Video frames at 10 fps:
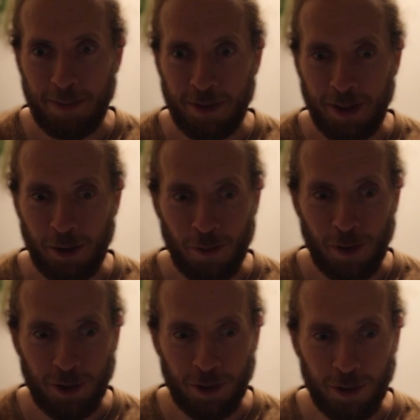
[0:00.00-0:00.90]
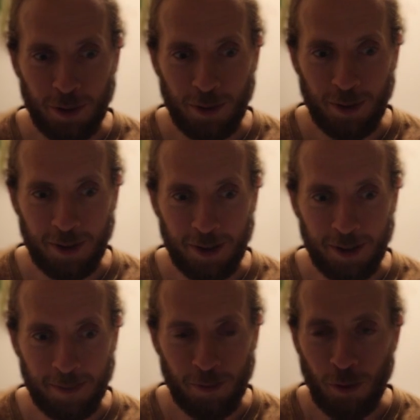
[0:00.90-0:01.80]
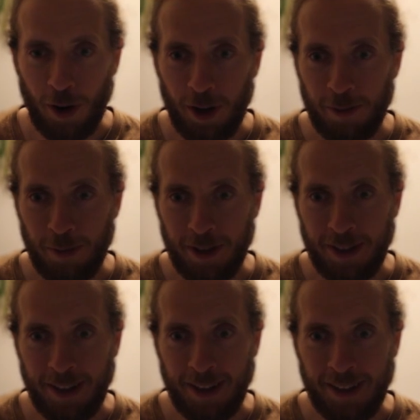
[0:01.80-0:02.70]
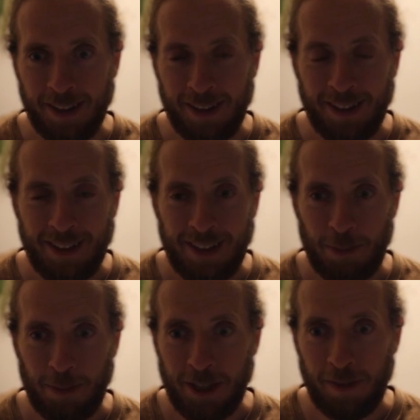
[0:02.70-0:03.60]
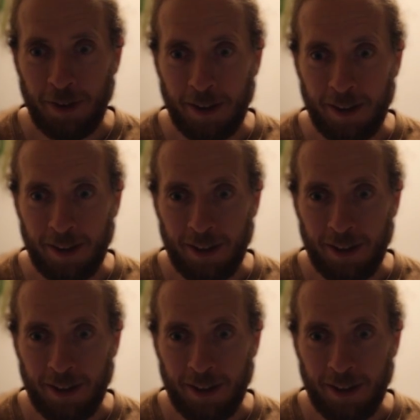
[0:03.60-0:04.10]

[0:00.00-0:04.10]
that you want to run with a specific